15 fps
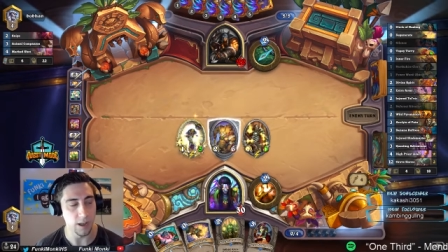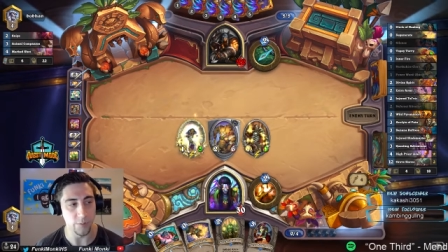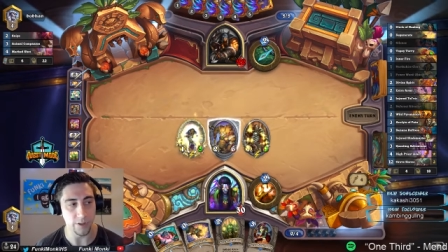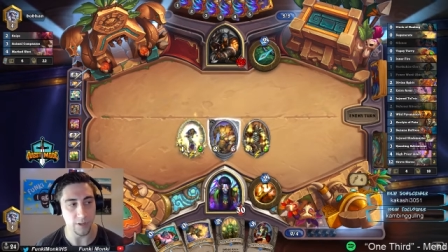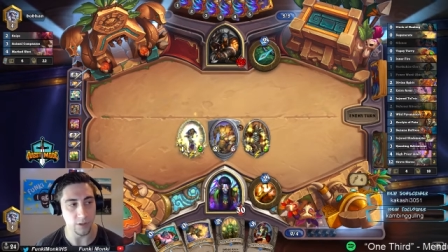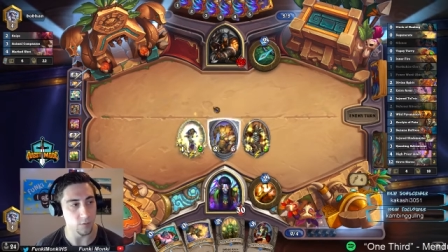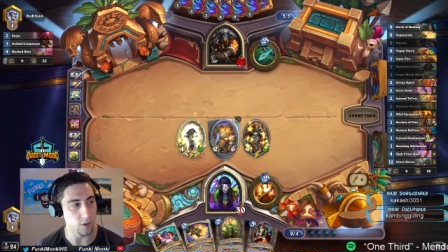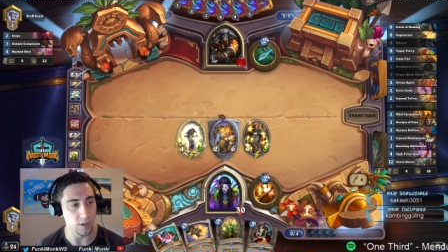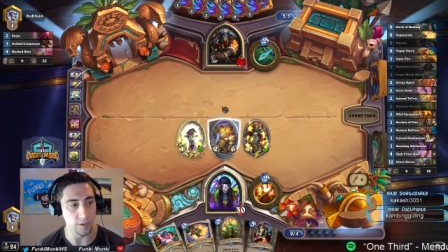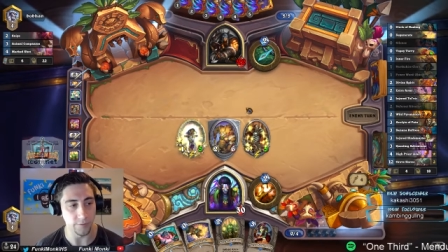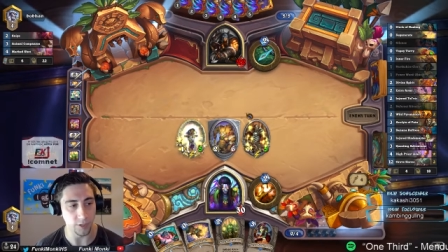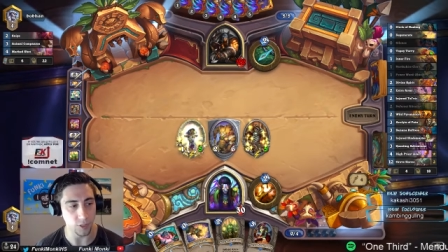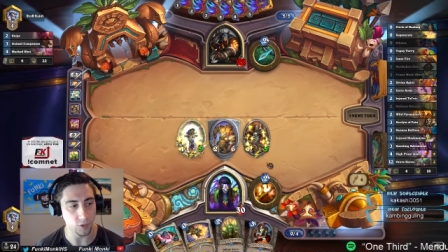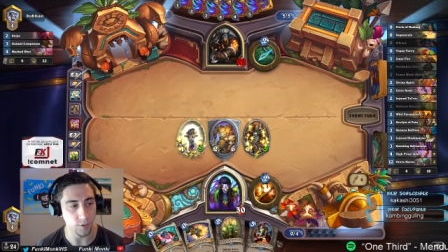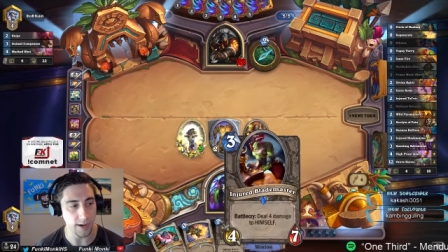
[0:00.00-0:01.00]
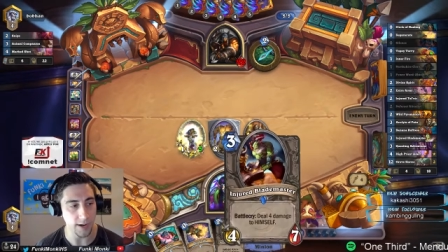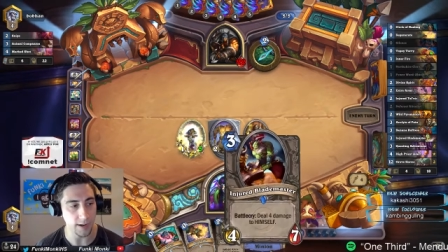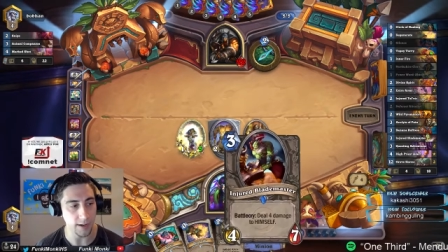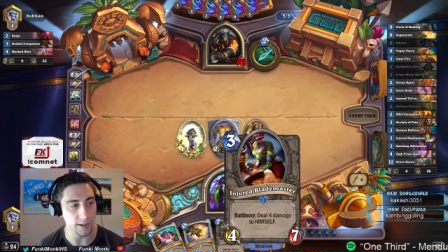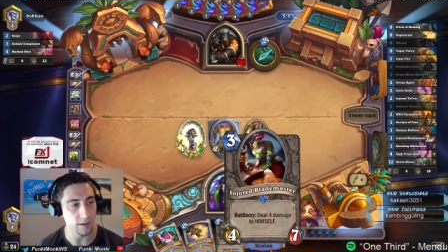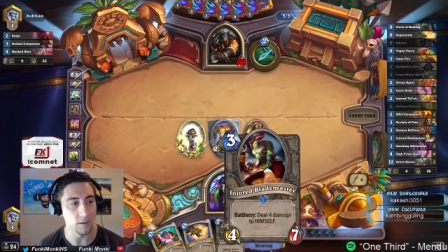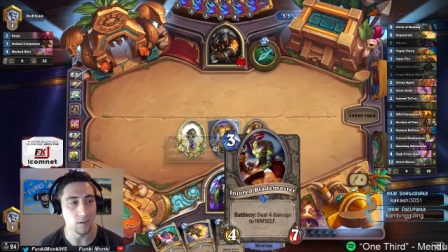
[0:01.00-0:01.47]
we can do all of our
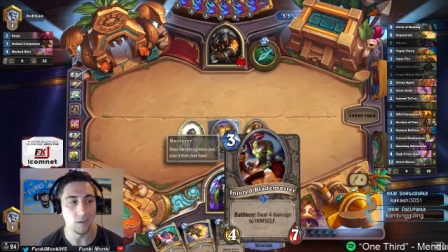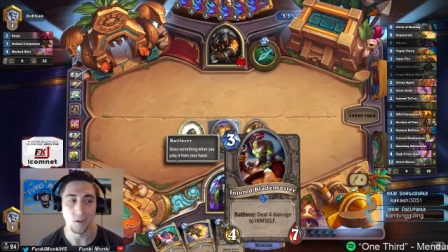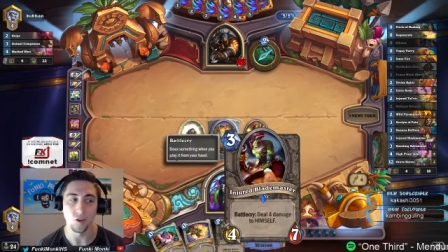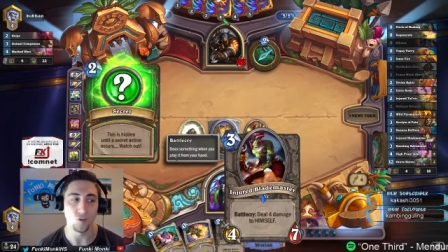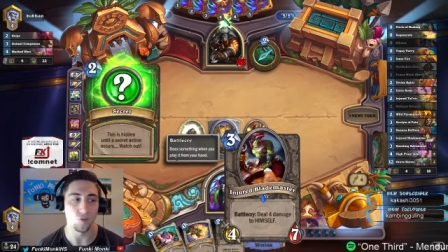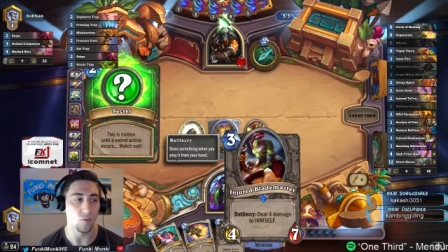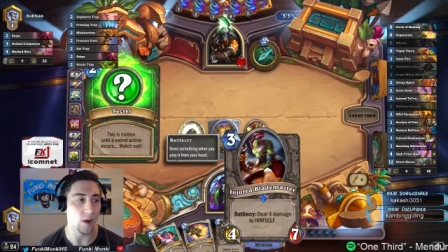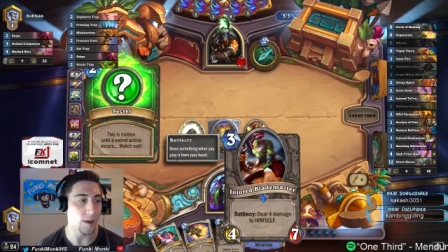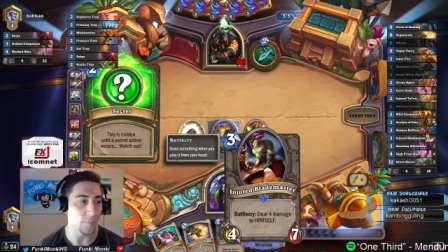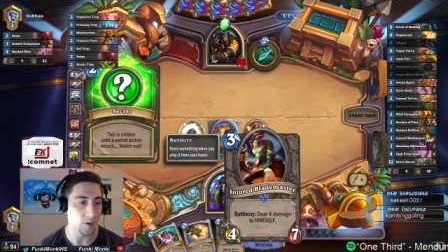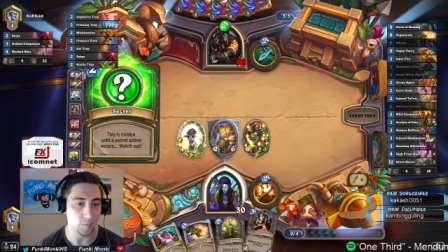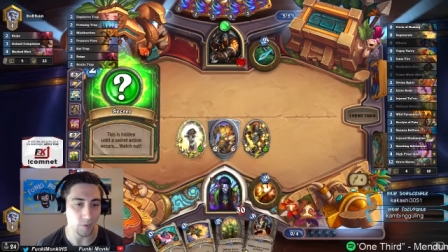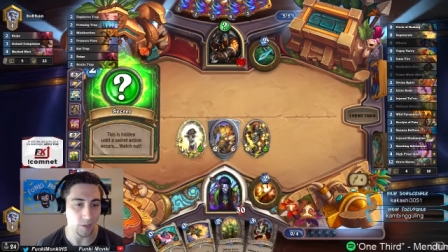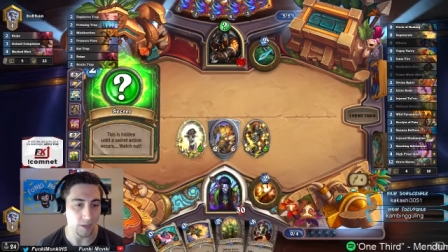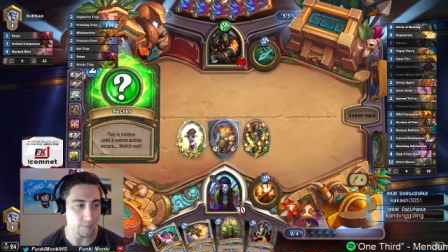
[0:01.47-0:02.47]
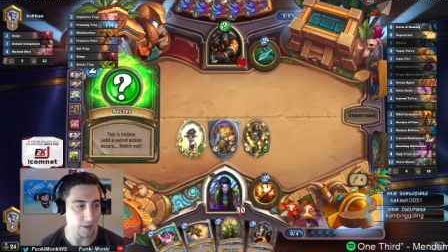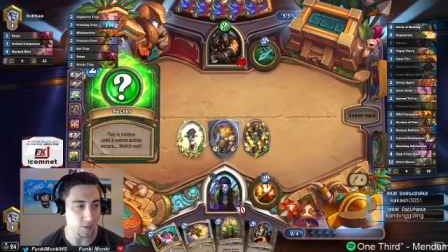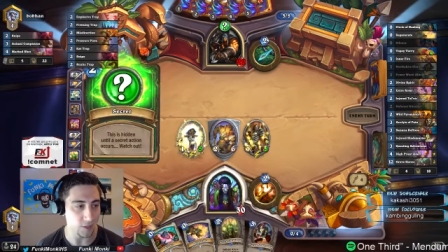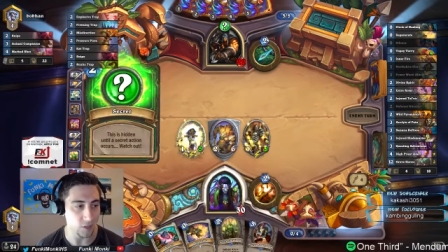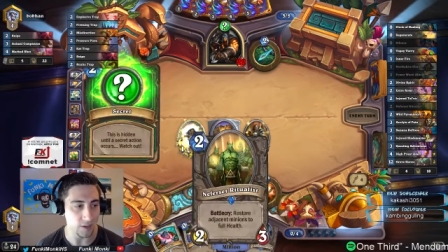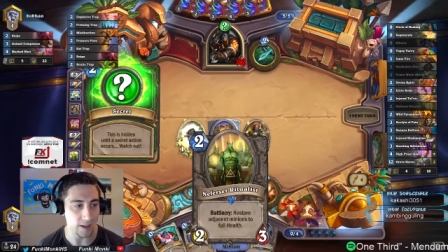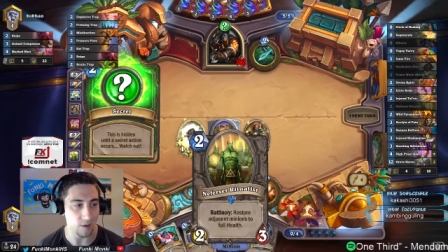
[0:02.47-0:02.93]
trading, drop our
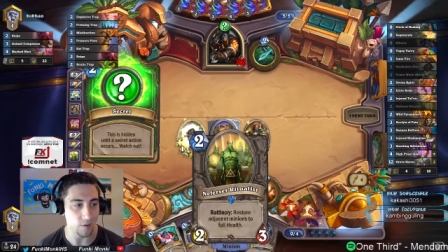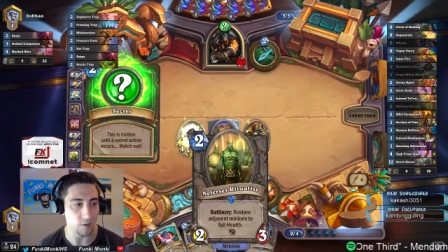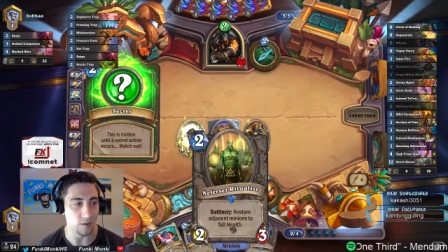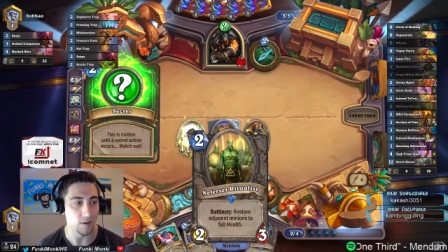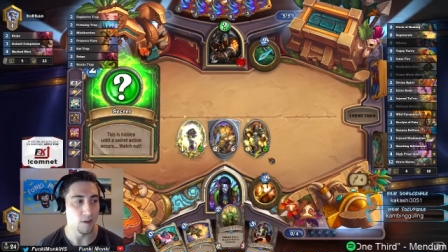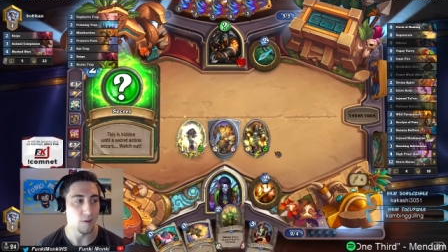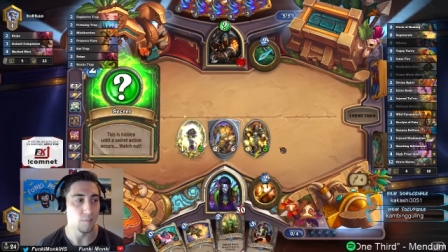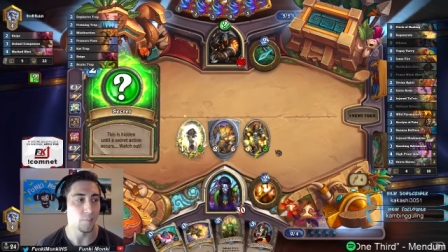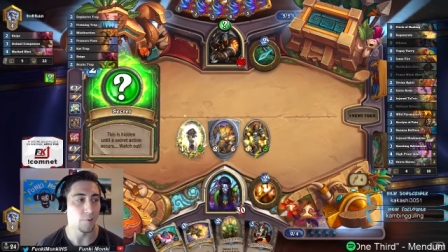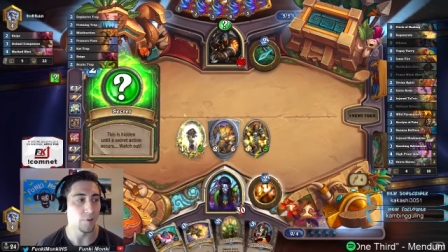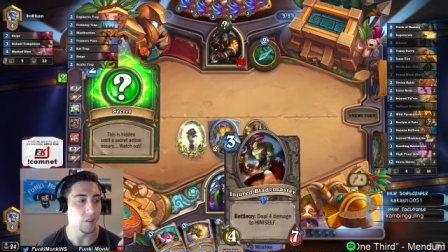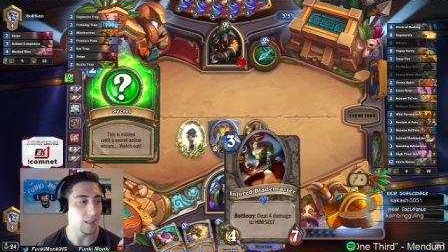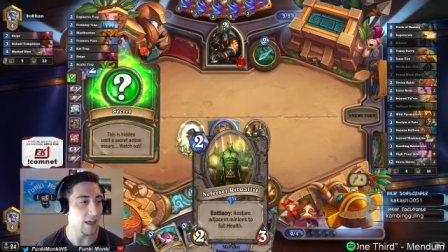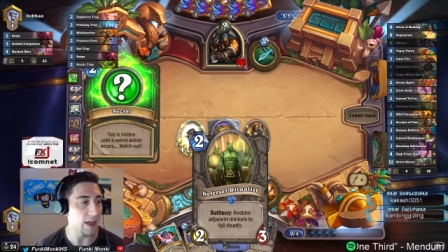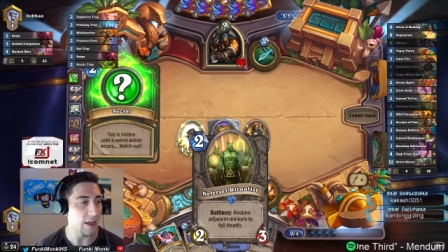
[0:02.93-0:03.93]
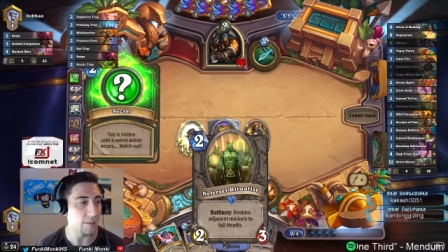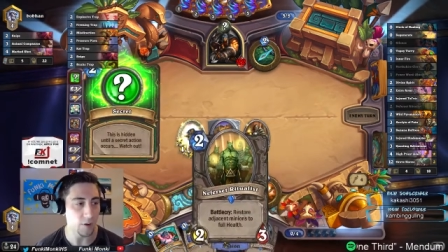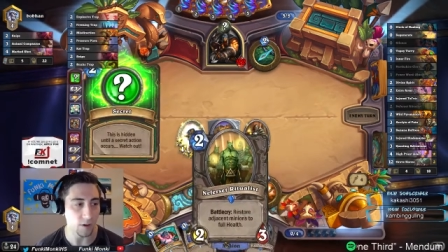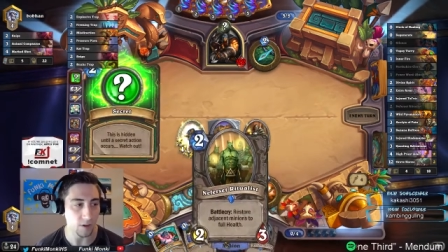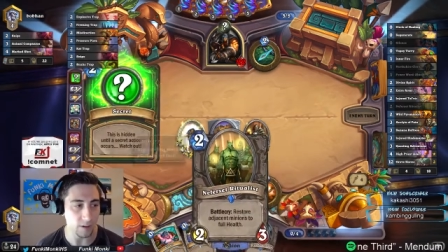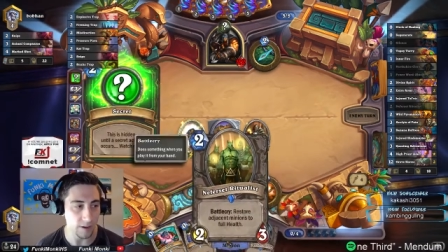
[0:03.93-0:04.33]
Blademaster down, plop our